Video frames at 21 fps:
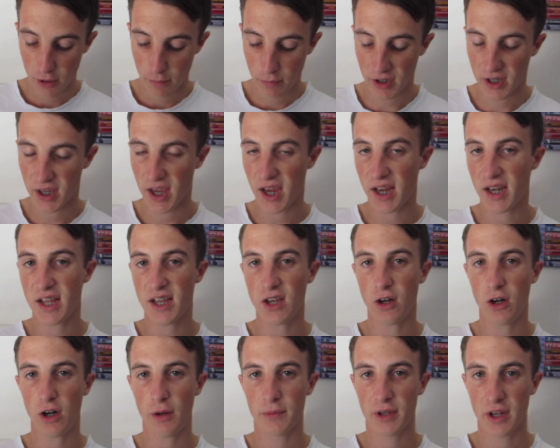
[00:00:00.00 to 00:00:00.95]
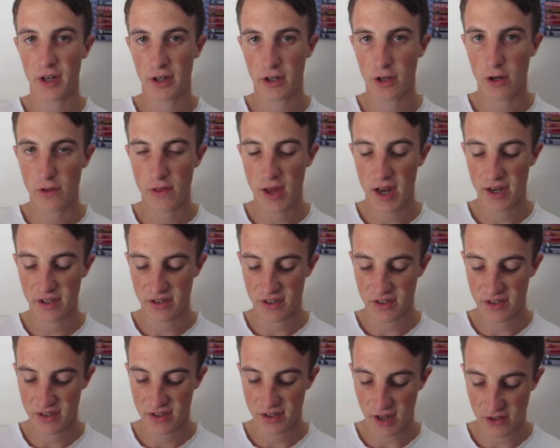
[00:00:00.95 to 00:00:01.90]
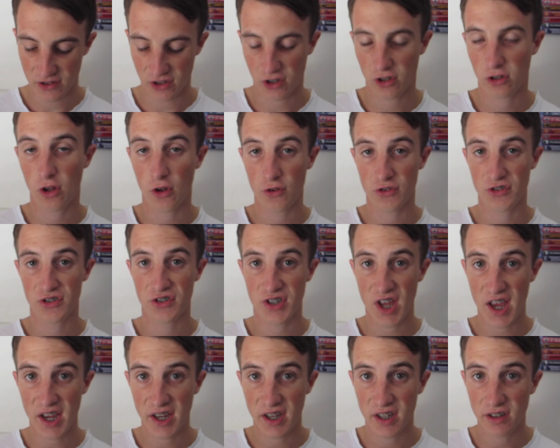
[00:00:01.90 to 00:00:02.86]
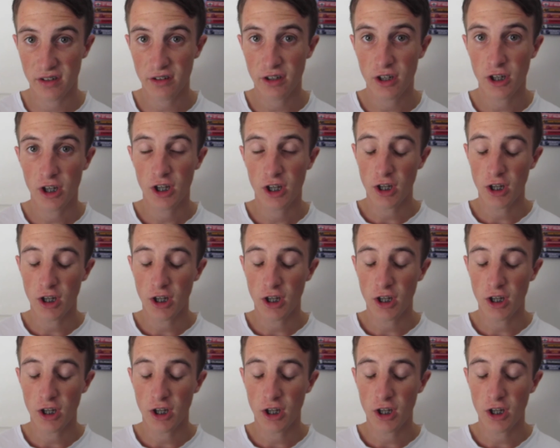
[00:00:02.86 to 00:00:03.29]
Pekini, I'm going to go that as a close second.